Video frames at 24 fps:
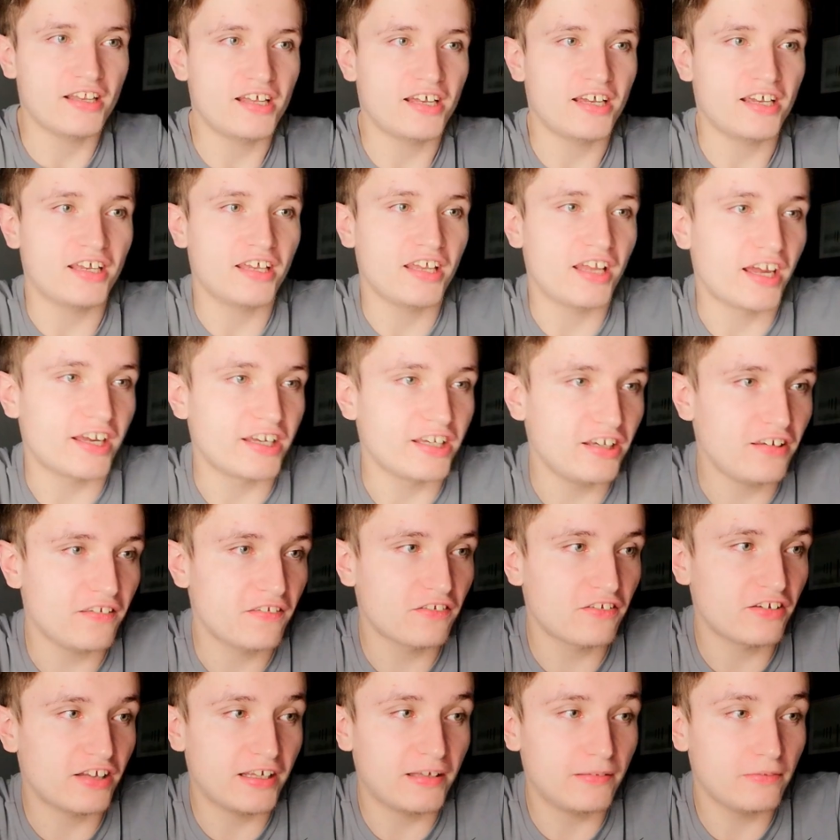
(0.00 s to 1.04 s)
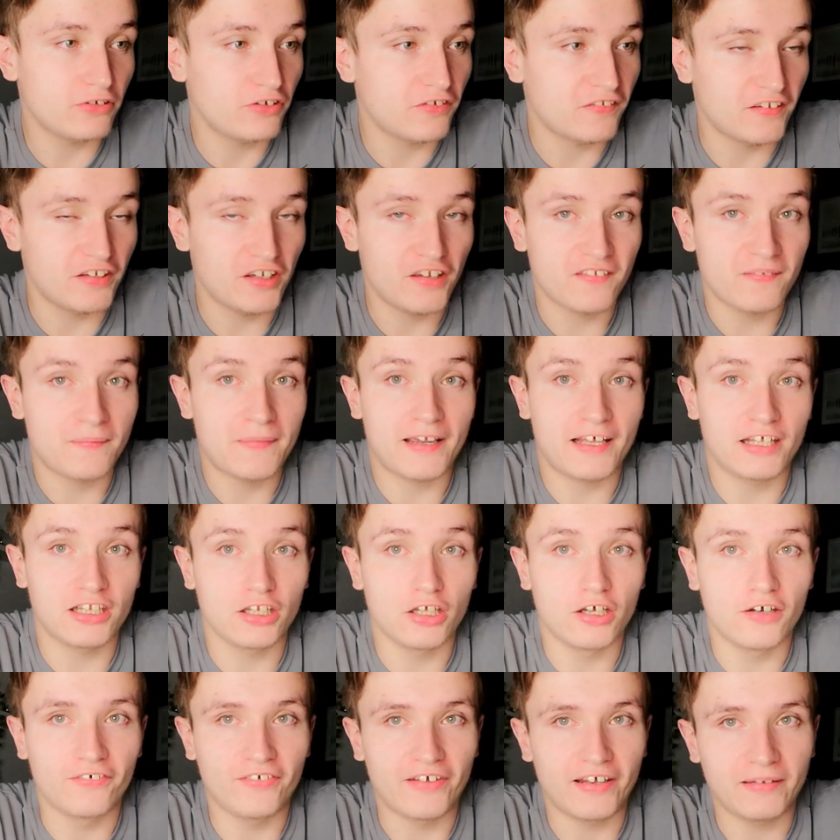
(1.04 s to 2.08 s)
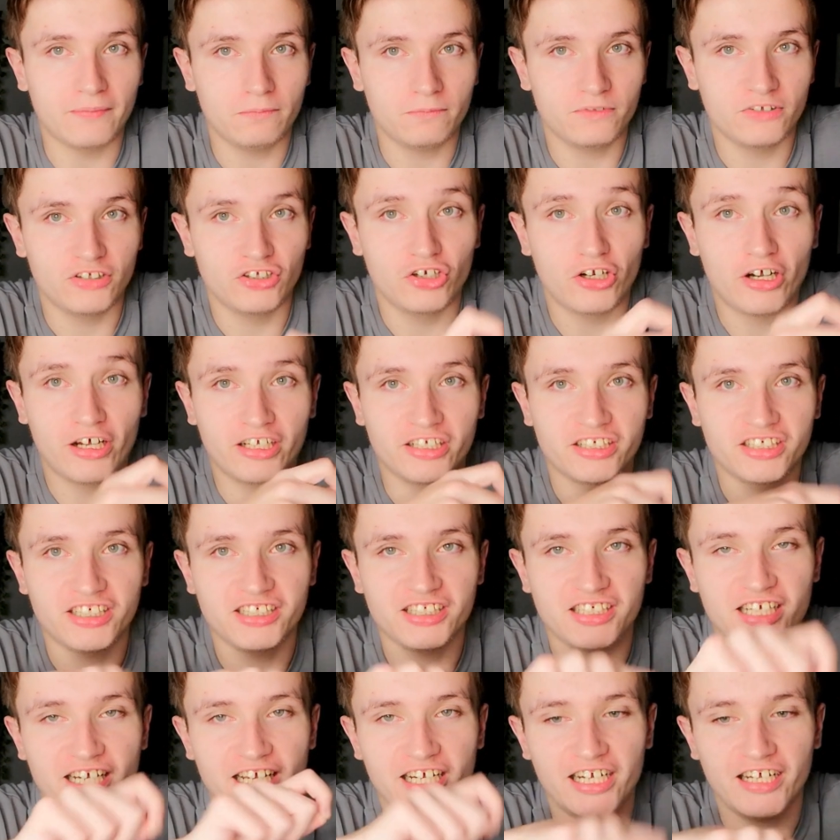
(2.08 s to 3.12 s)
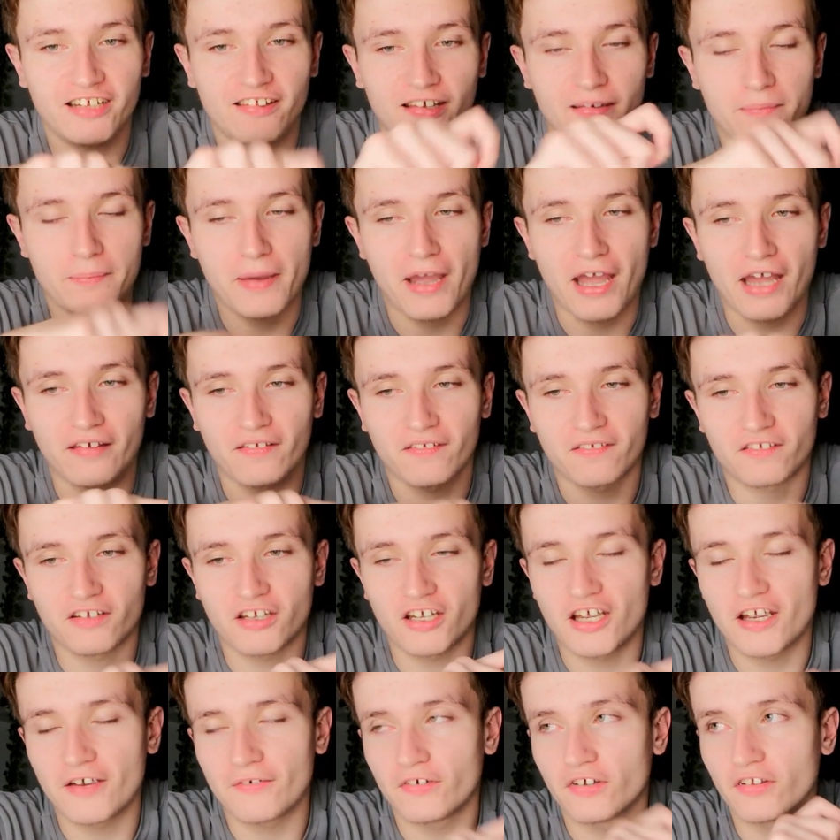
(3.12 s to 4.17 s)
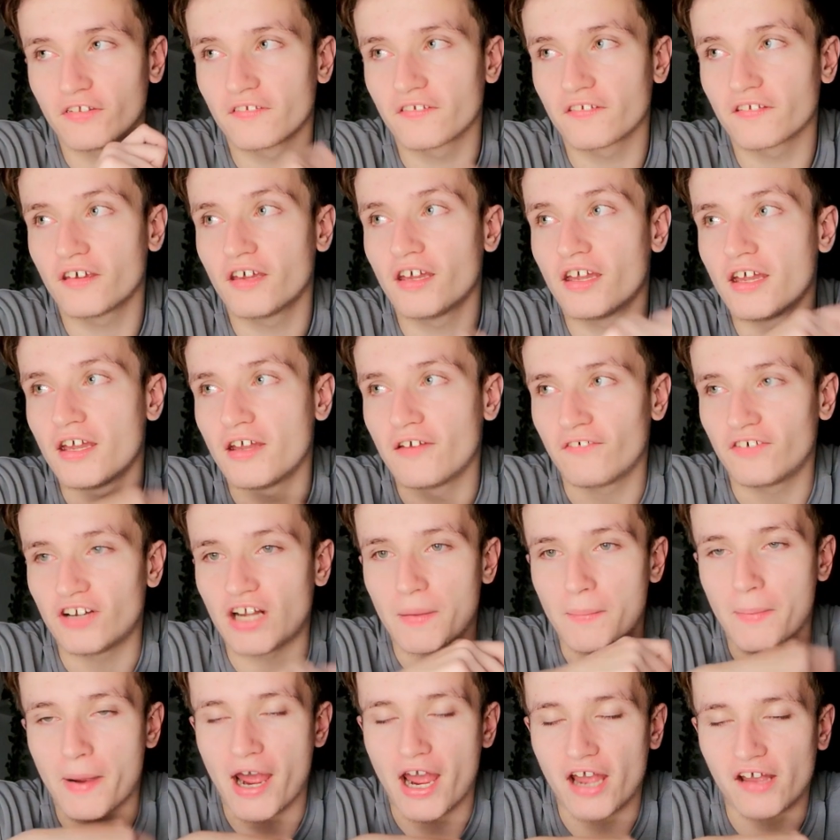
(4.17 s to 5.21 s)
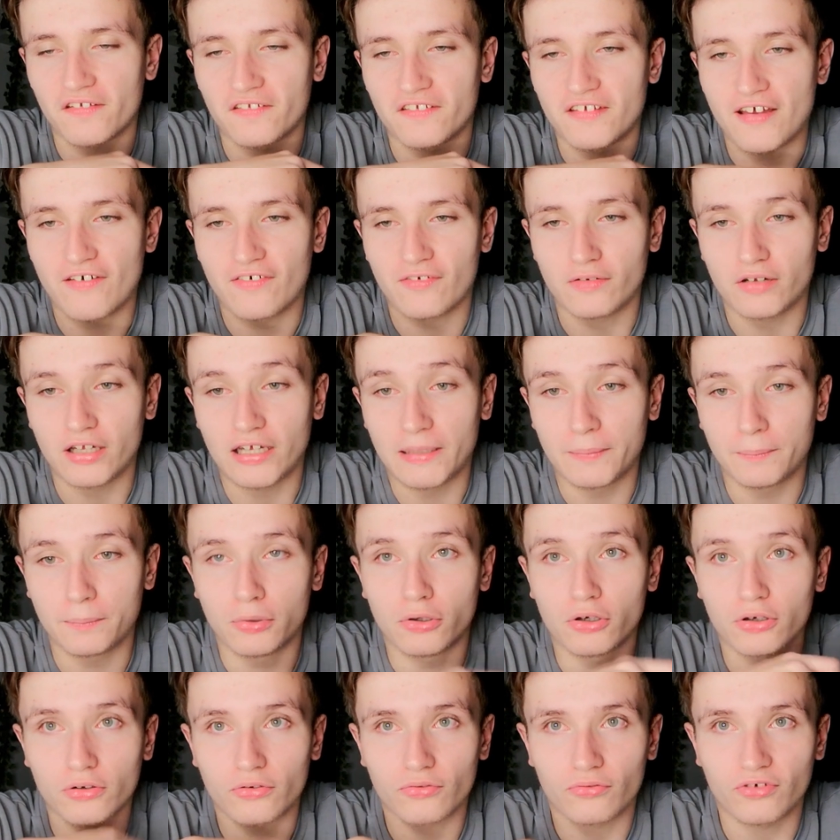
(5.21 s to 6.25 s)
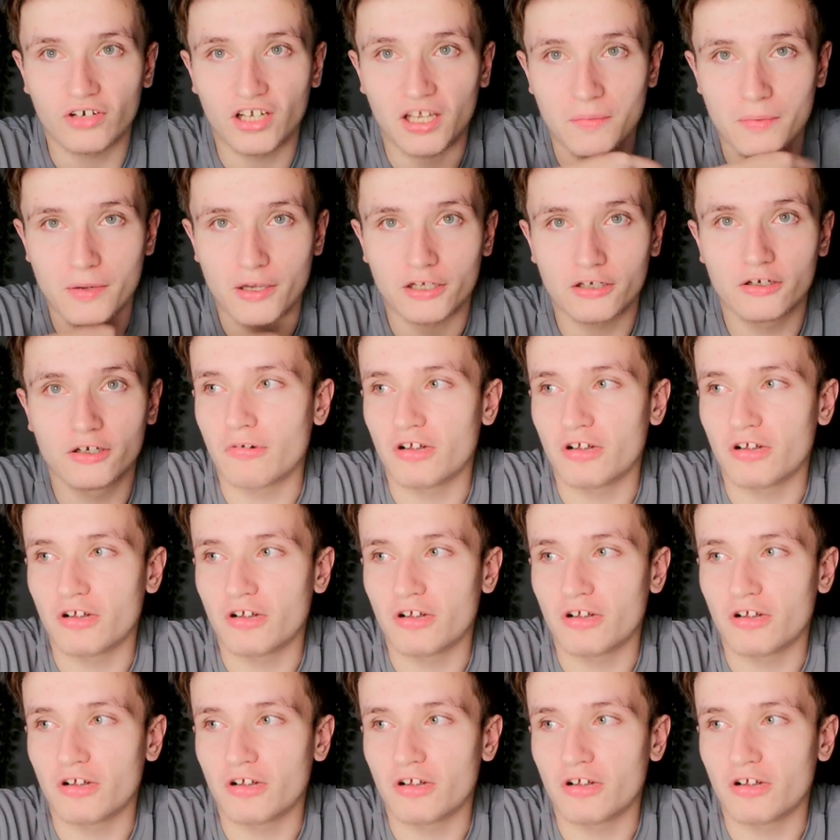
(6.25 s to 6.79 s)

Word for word: Like I used to like, because I used to make a lot of like, you know, at Gigi Hadid's like pasta, and for that pasta you have to like put cream in.